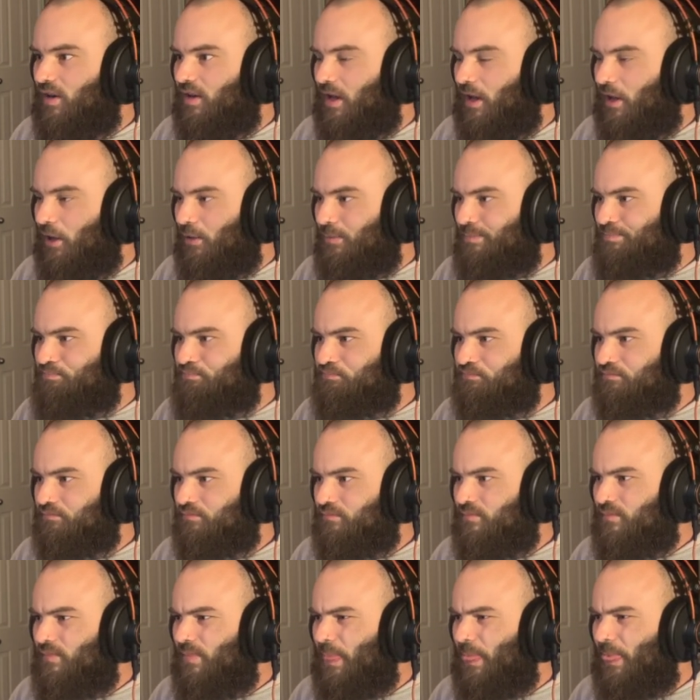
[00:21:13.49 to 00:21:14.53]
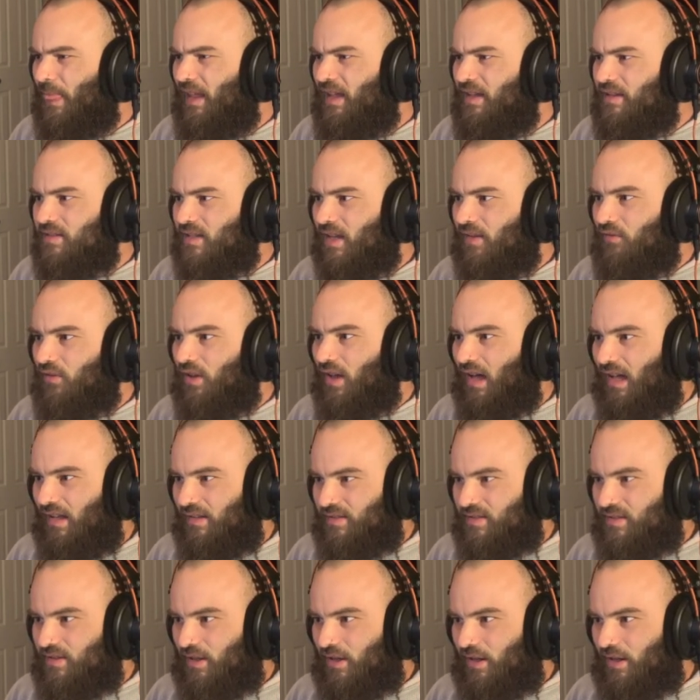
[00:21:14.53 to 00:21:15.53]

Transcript: now is I've got